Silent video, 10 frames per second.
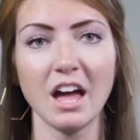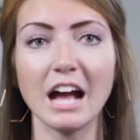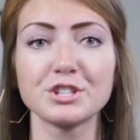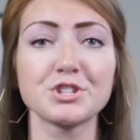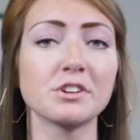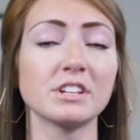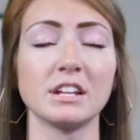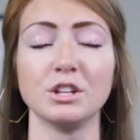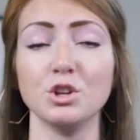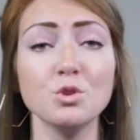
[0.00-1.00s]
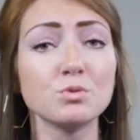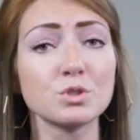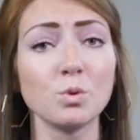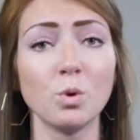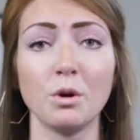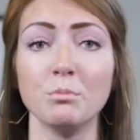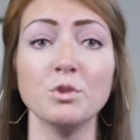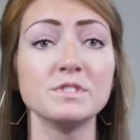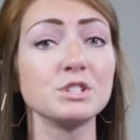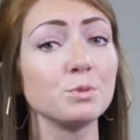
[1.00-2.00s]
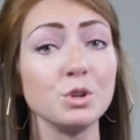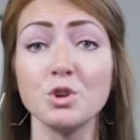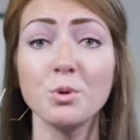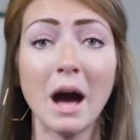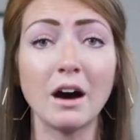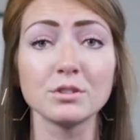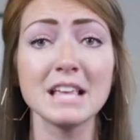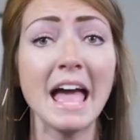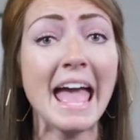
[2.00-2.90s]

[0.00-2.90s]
I started in a new school, moved into a new house,